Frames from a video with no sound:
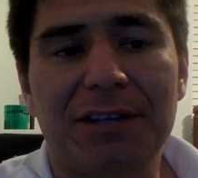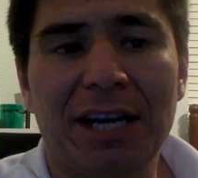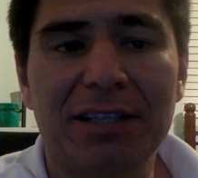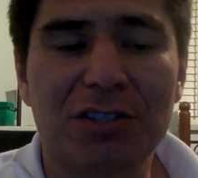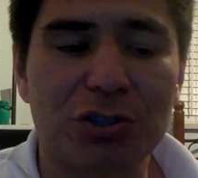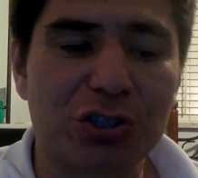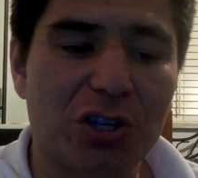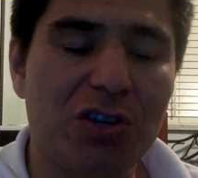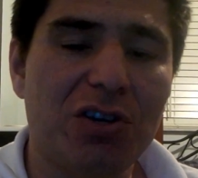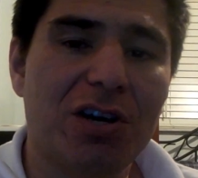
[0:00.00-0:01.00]
that,
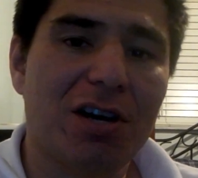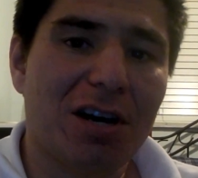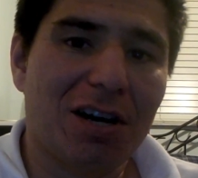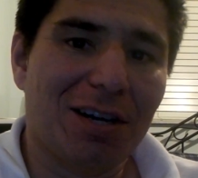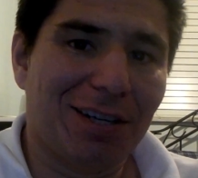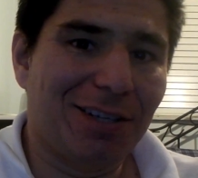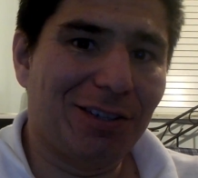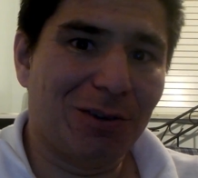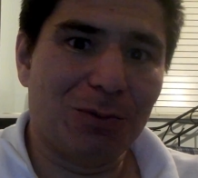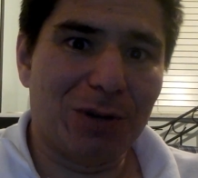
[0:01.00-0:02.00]
there's, you
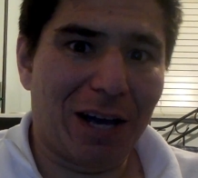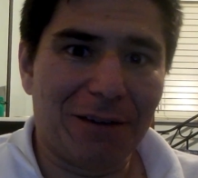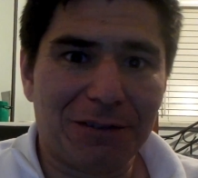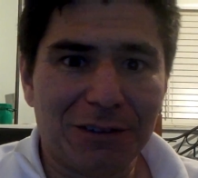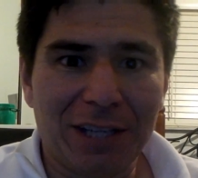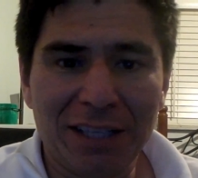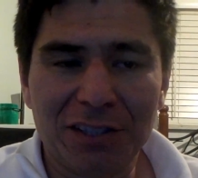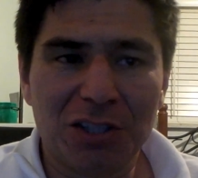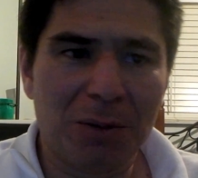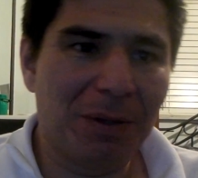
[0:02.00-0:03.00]
know, after that,
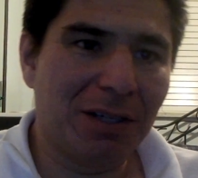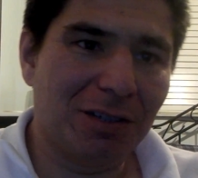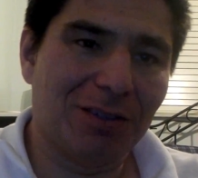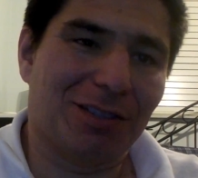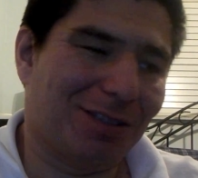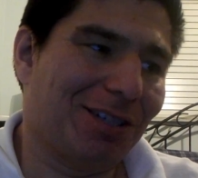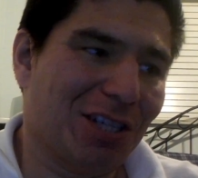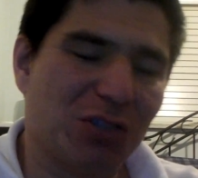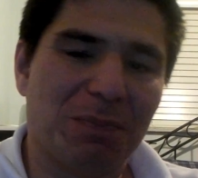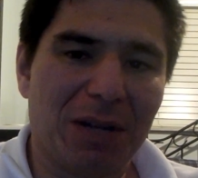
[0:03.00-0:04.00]
they're going to be
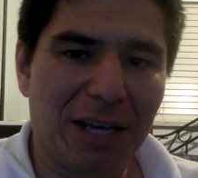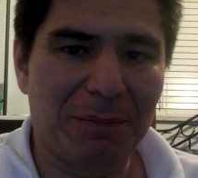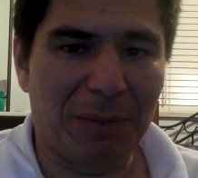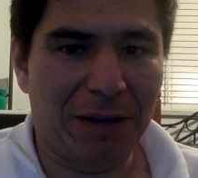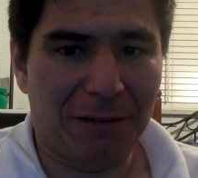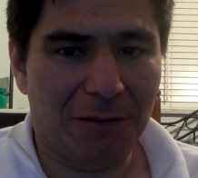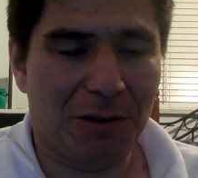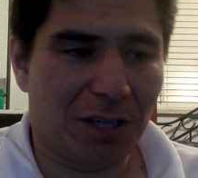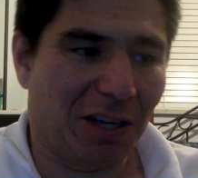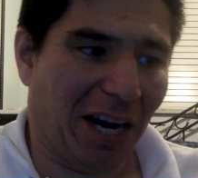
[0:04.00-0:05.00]
his plane, maybe.
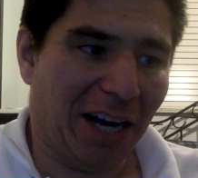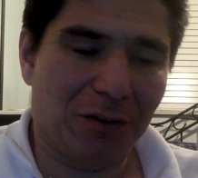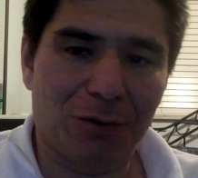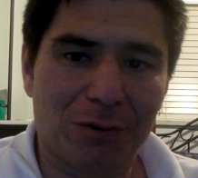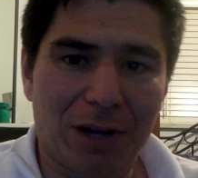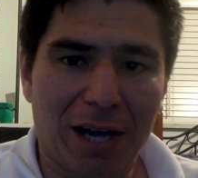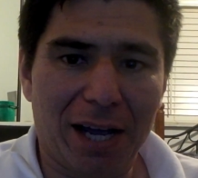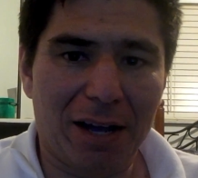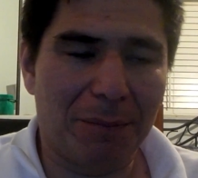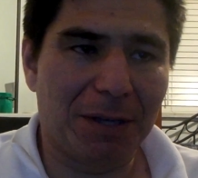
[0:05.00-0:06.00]
Yeah,
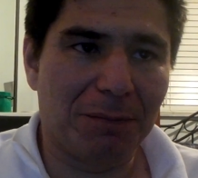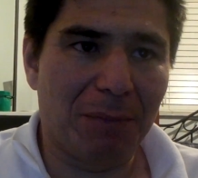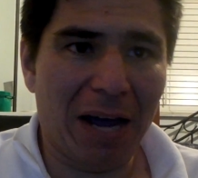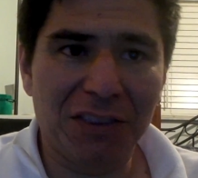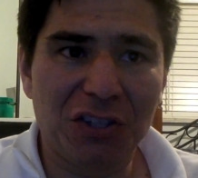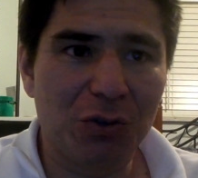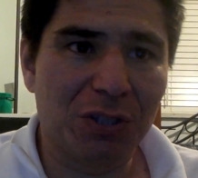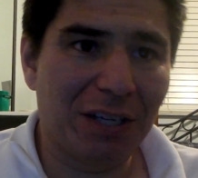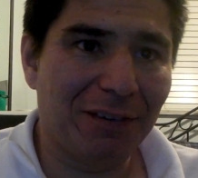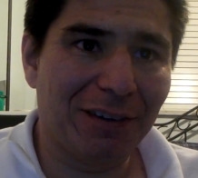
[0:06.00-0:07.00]
Matthew
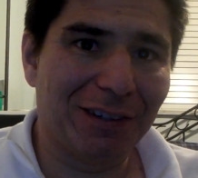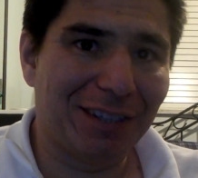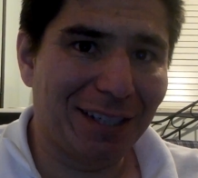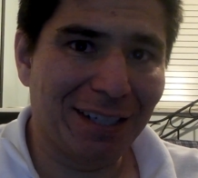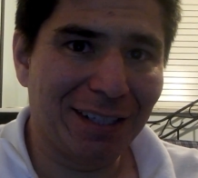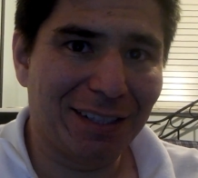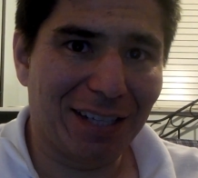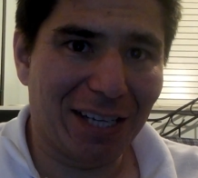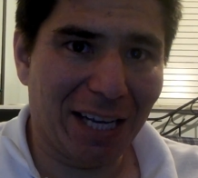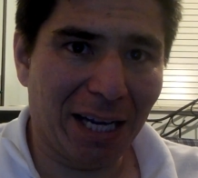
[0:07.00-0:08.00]
never did
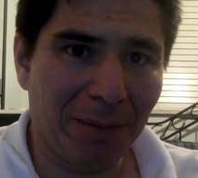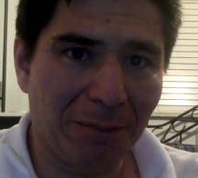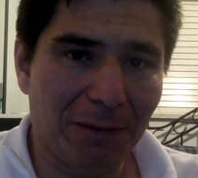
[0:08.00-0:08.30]
came.